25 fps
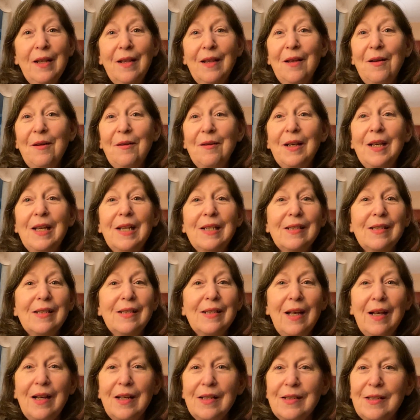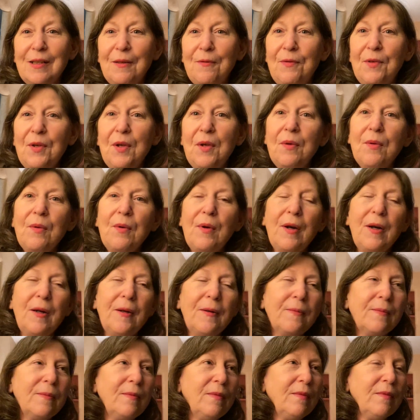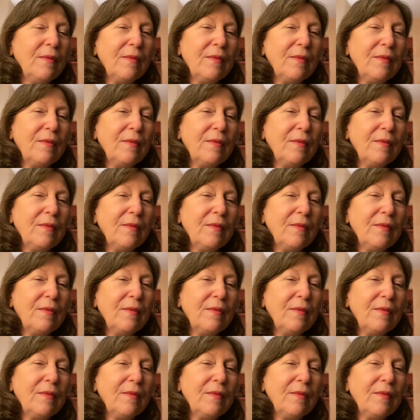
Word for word: long. His thoughts of you are